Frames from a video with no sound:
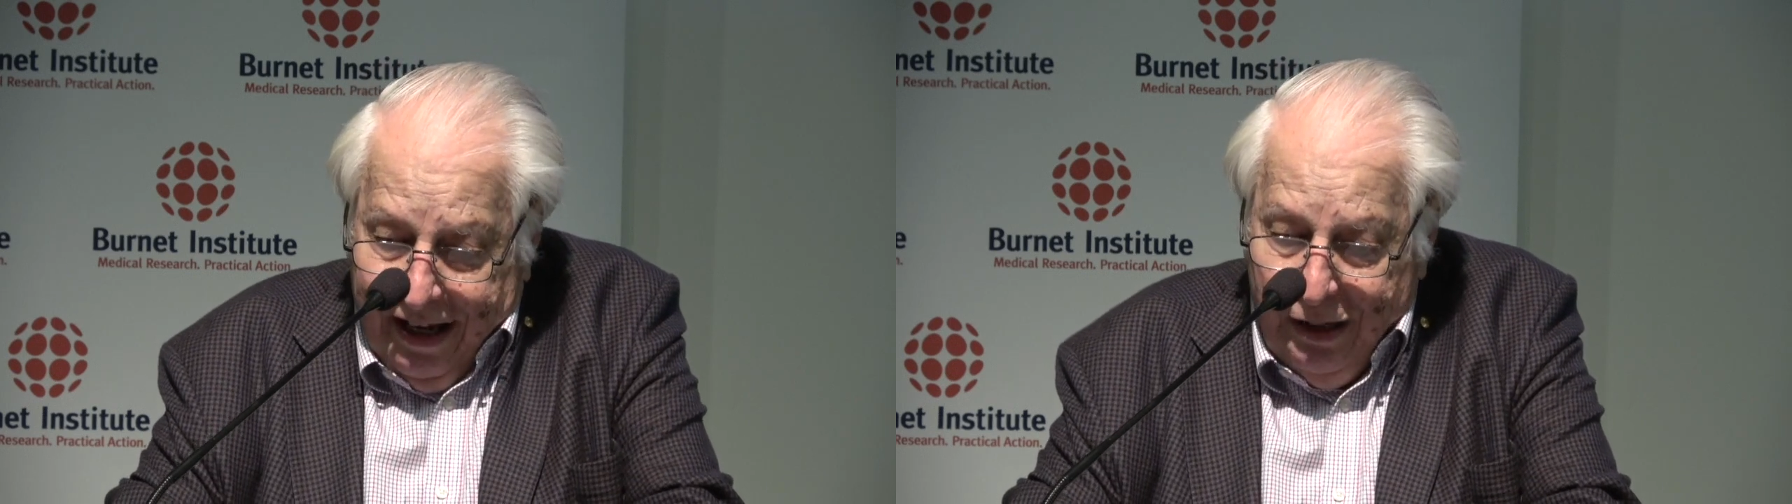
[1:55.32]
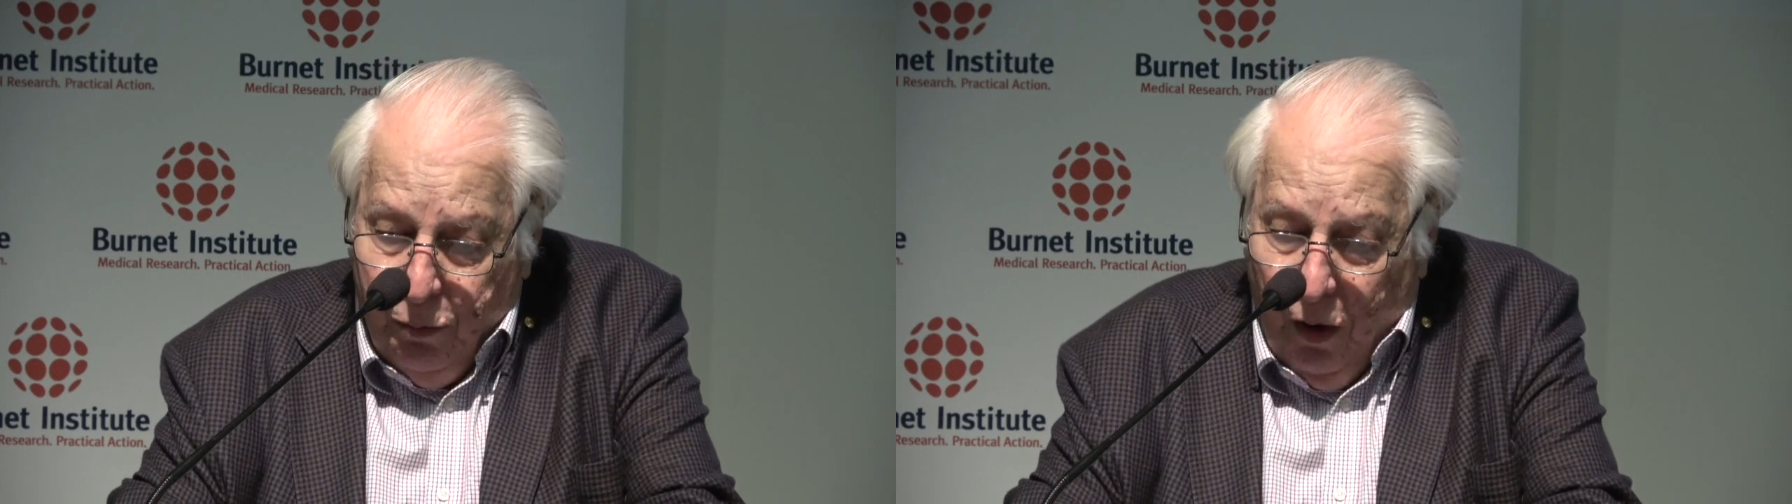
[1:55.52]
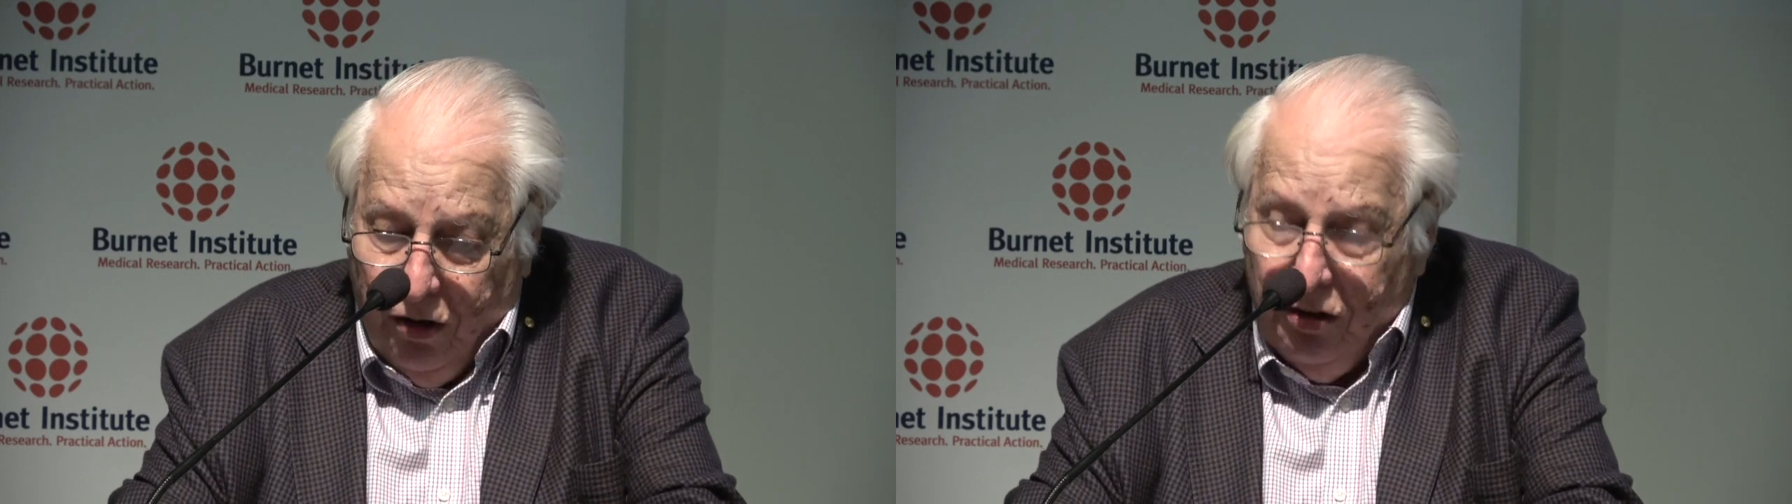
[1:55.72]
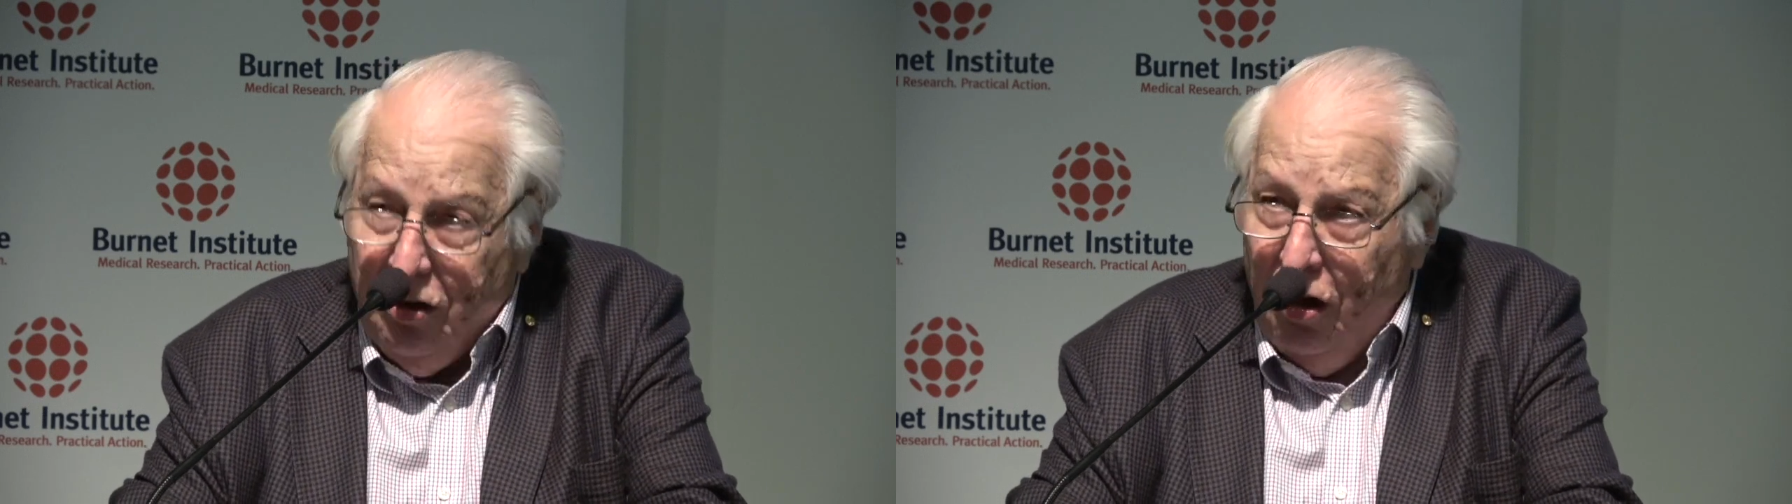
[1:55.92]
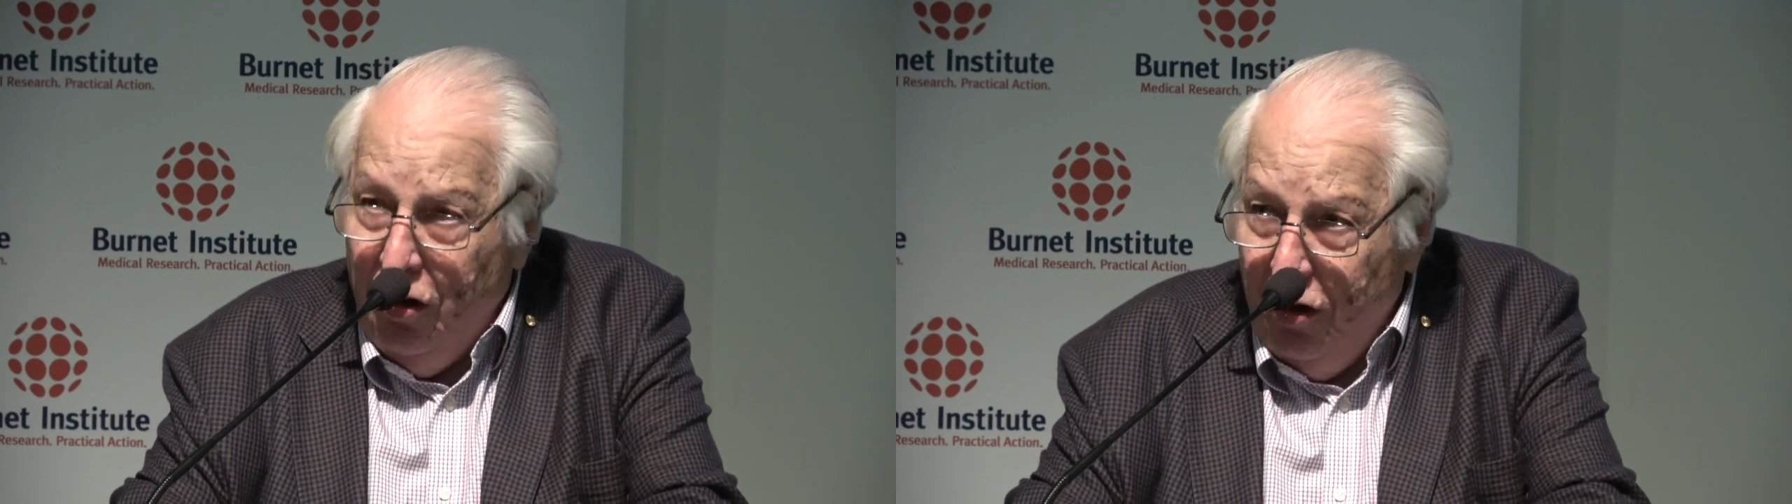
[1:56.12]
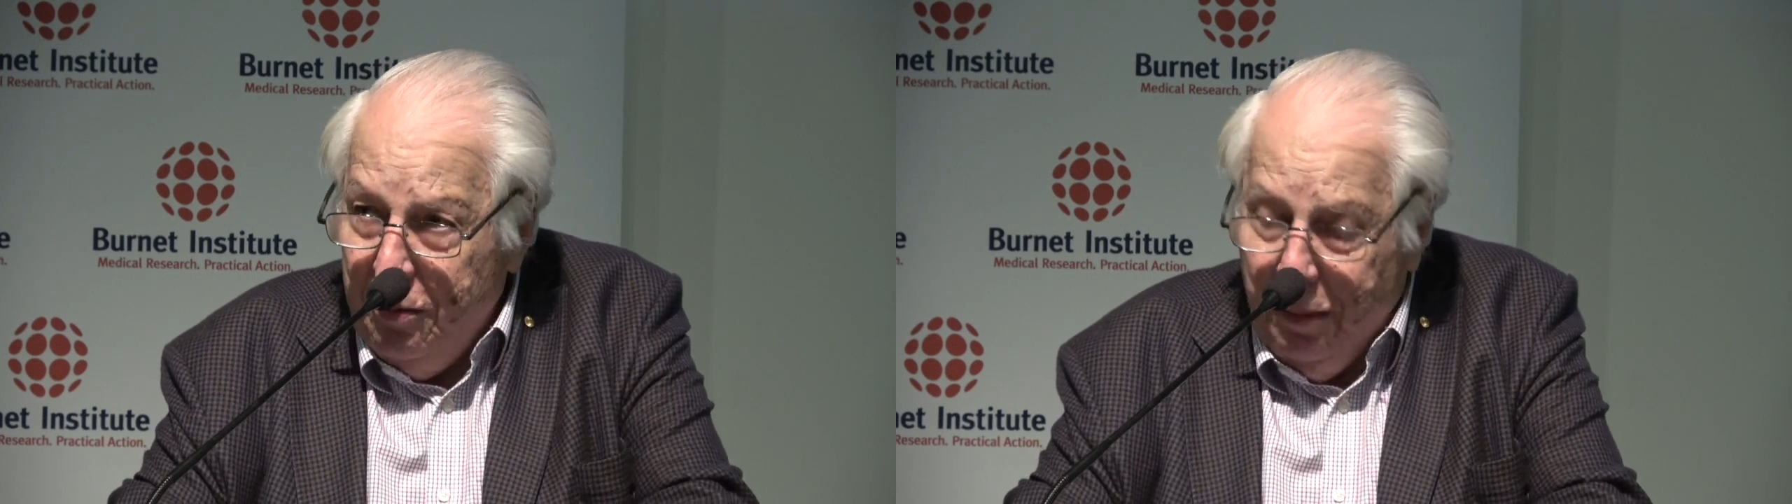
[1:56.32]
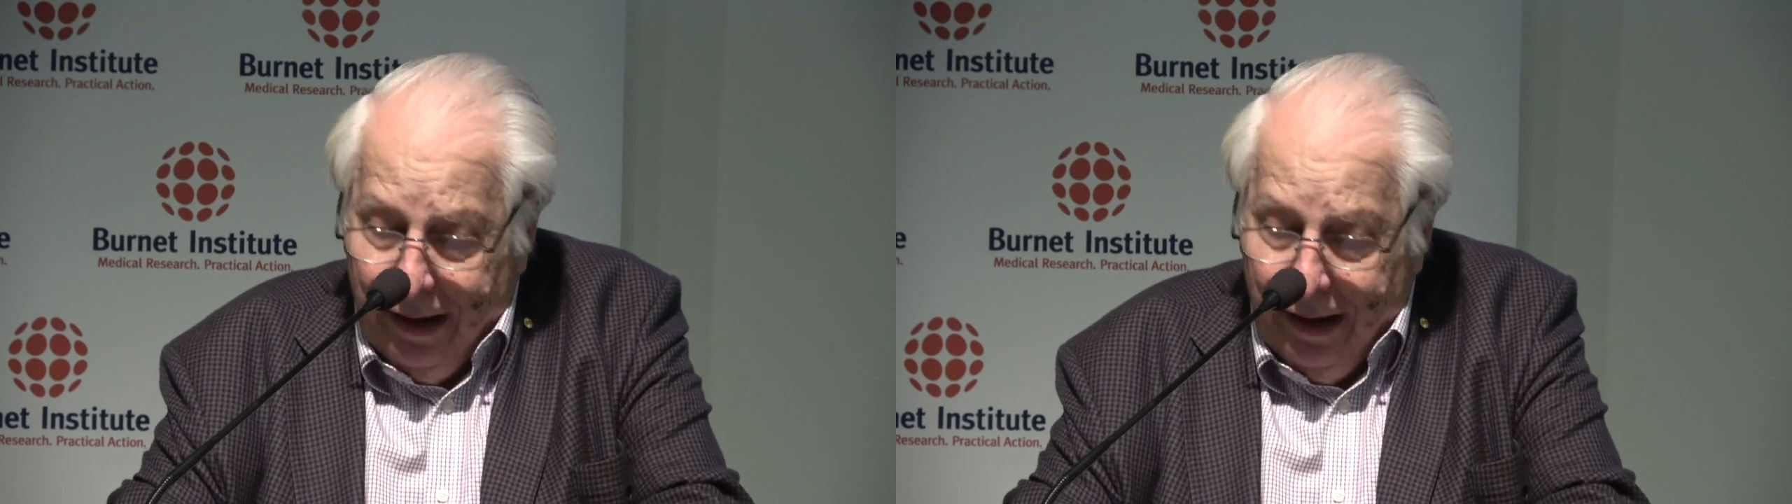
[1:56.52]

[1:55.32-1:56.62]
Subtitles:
He wanted to learn